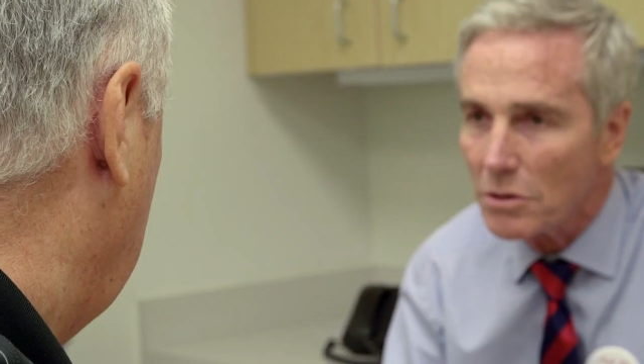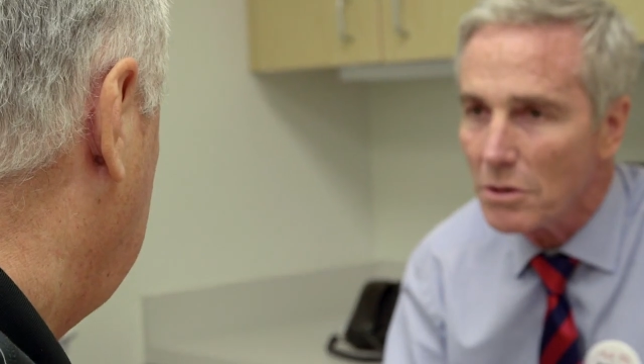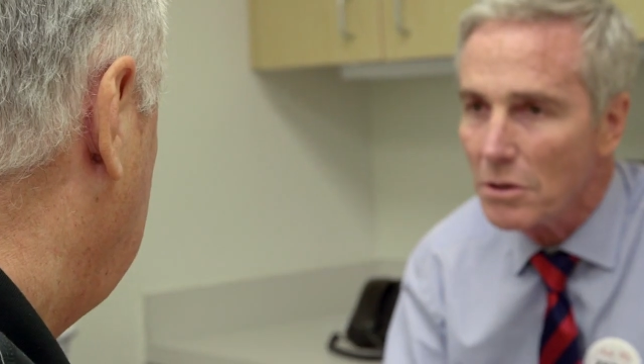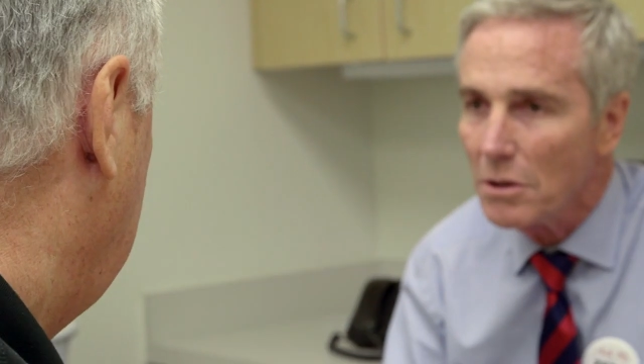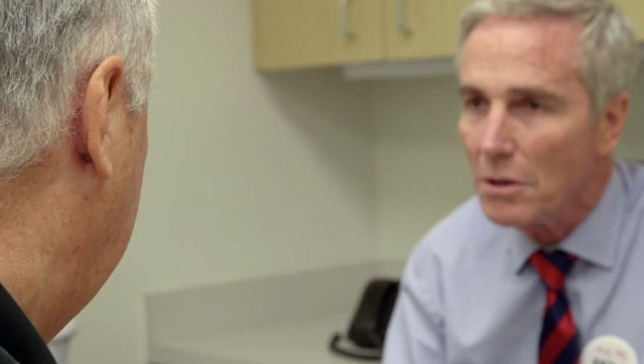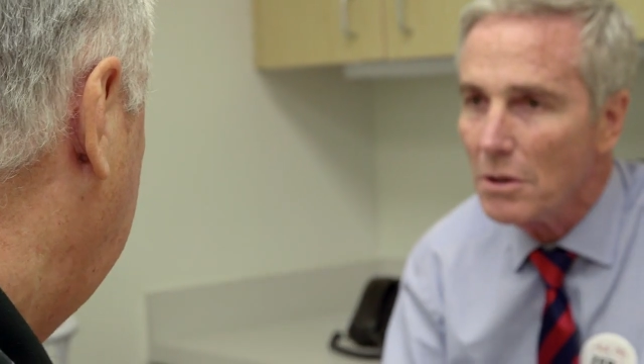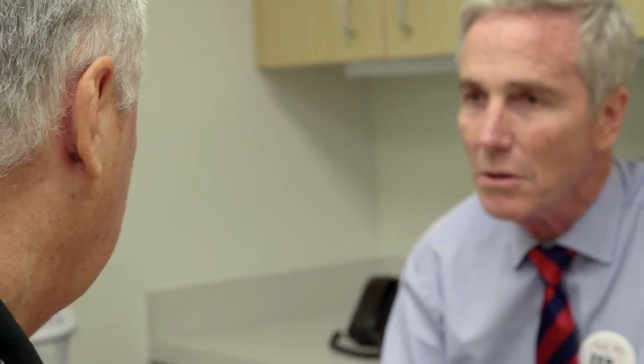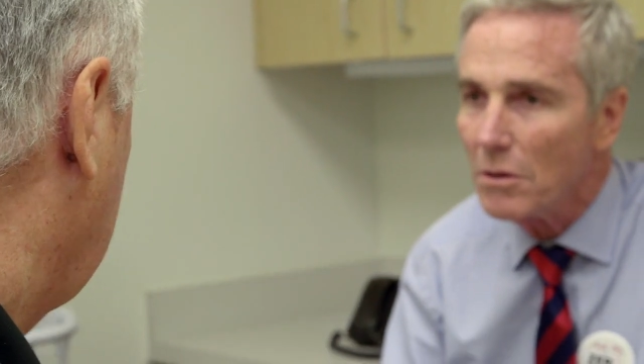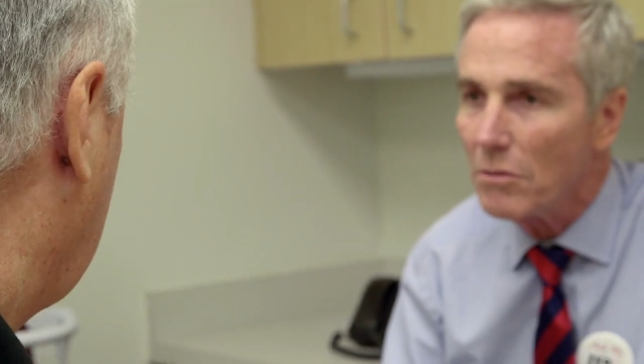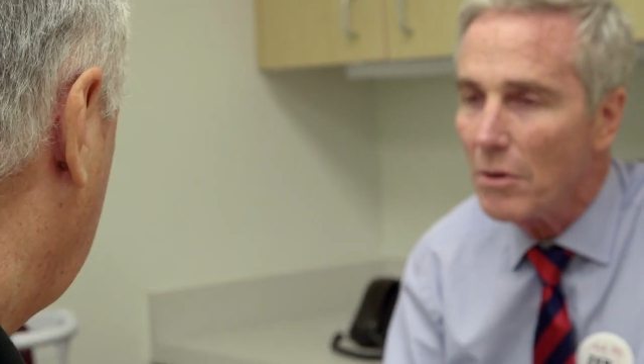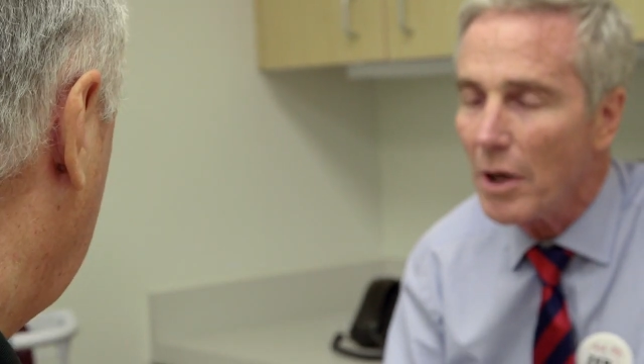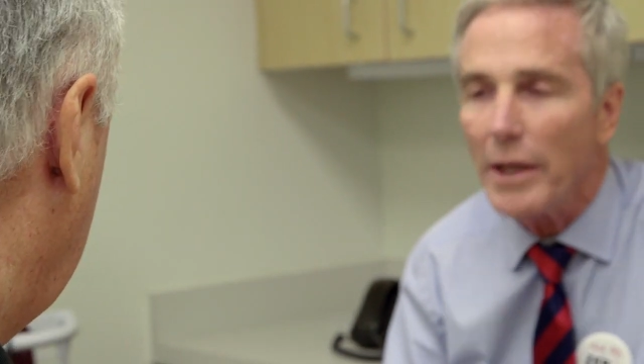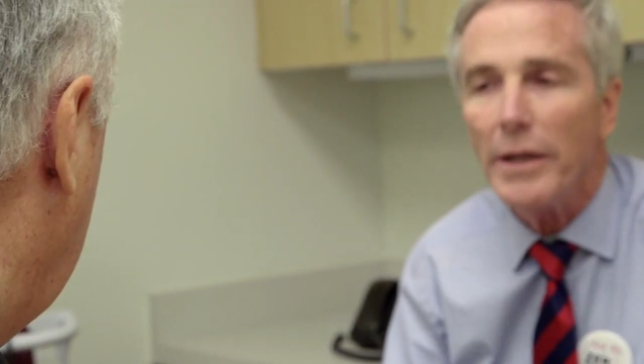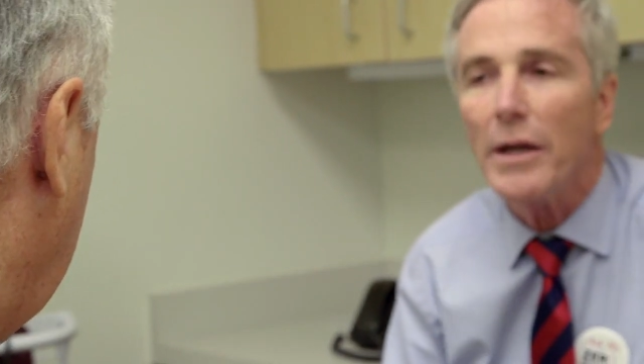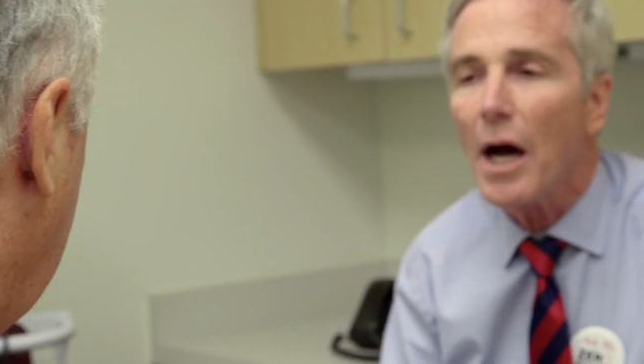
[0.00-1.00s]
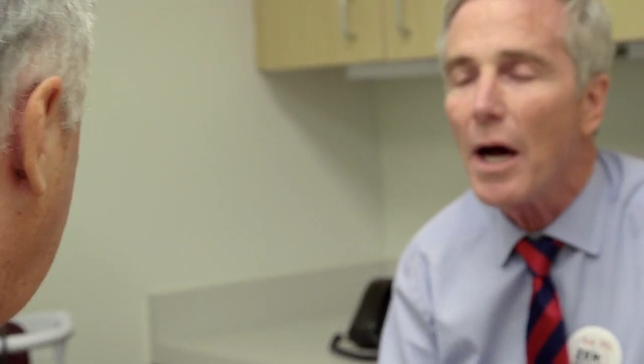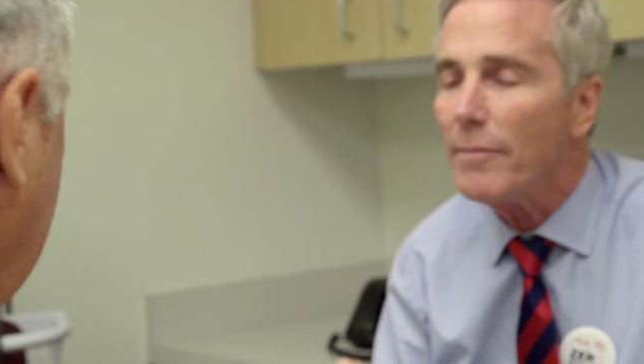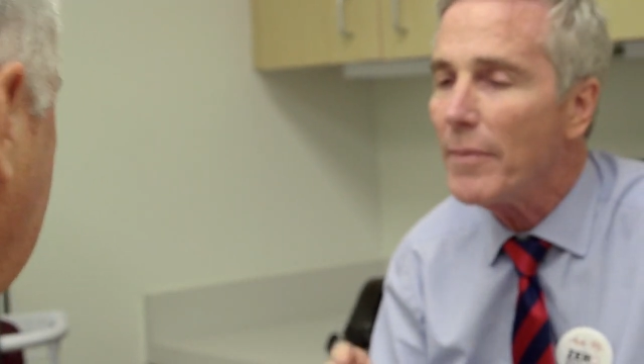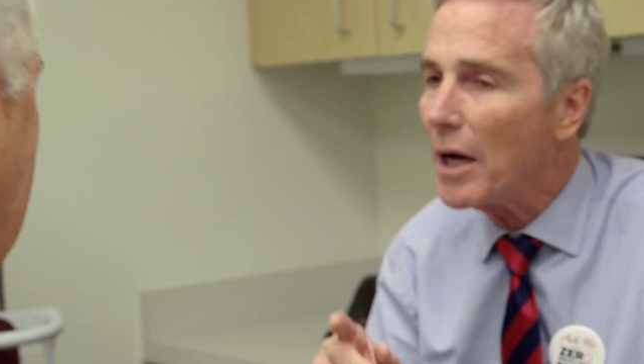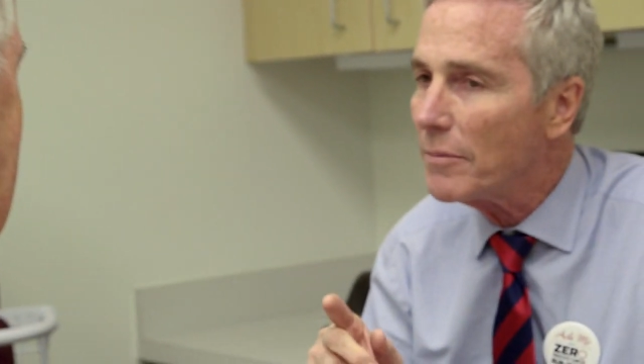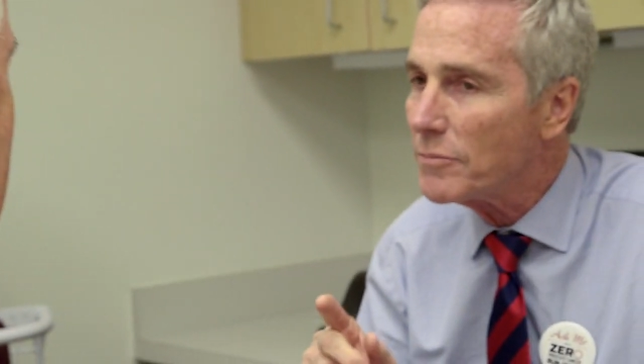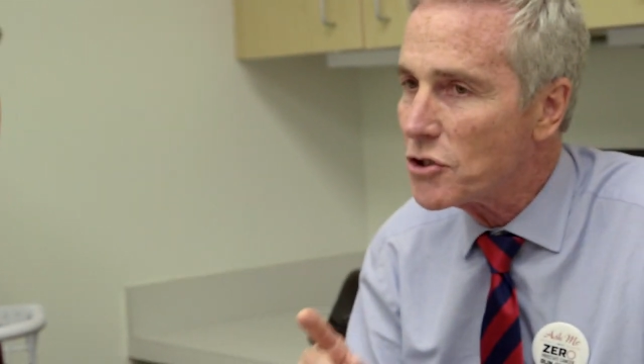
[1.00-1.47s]
to decide to do
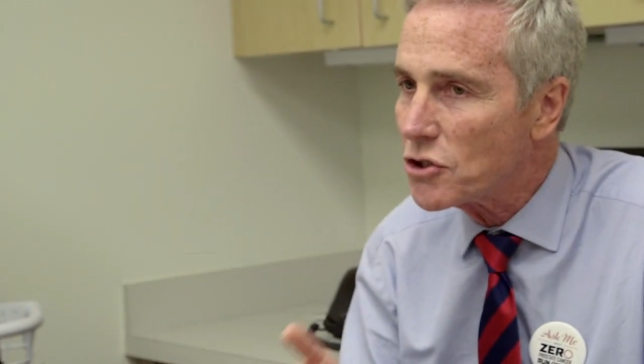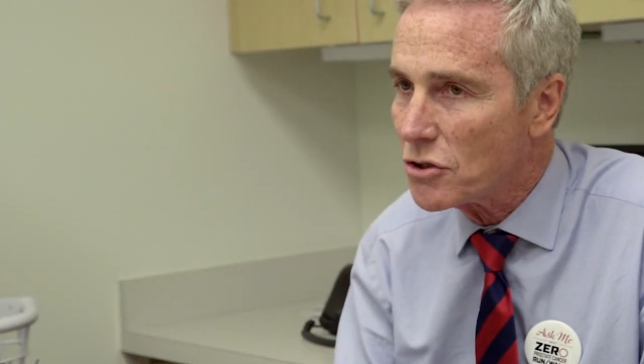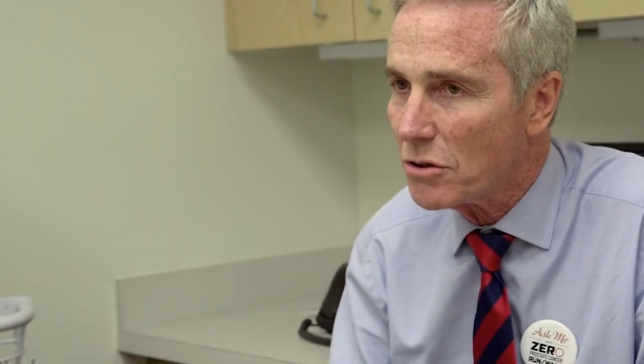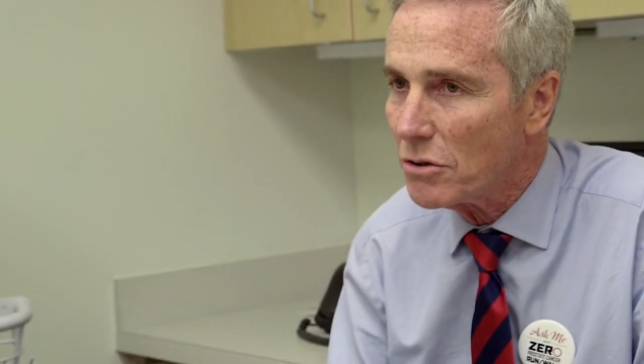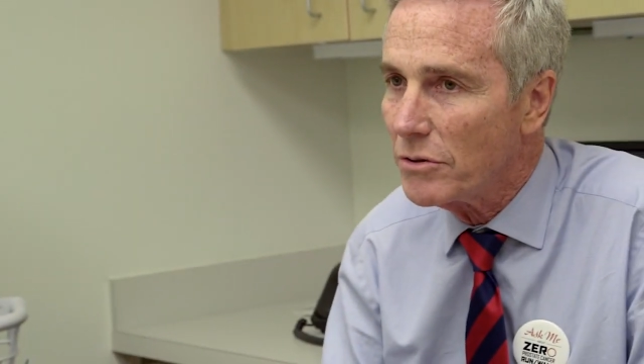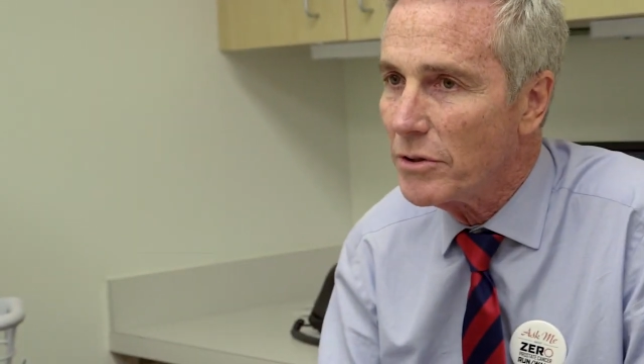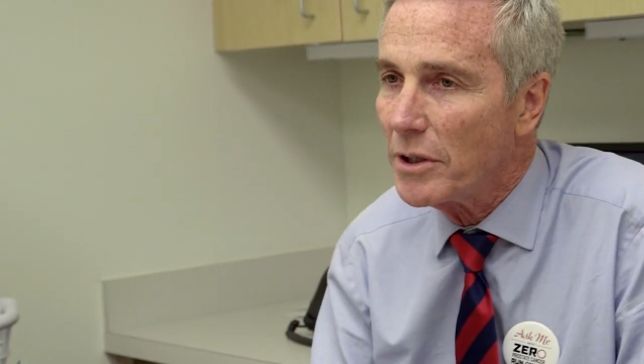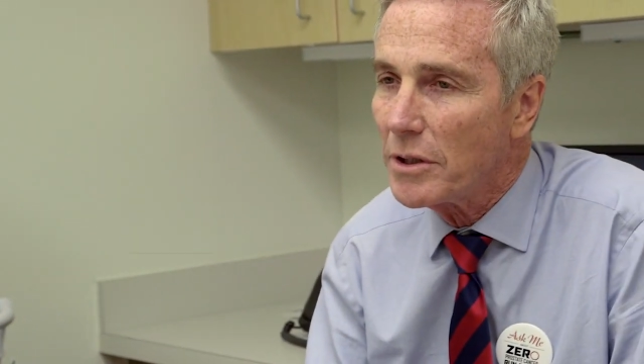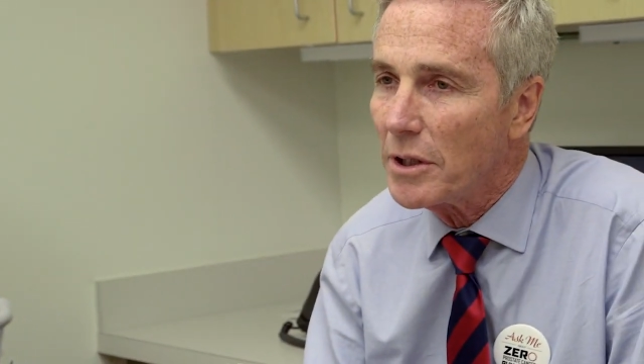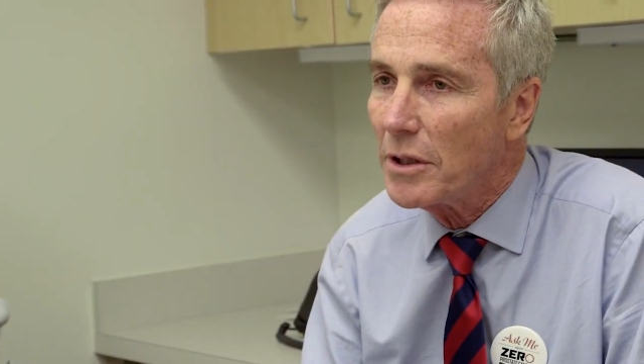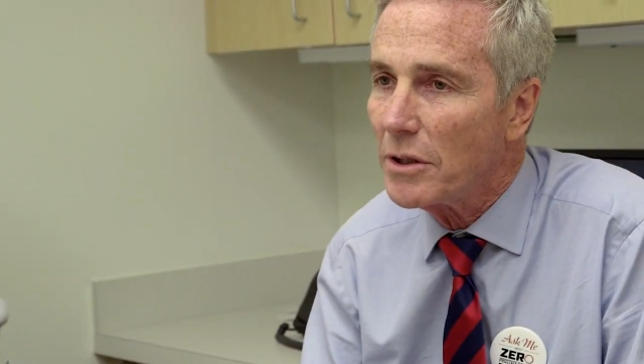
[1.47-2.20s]
active surveillance.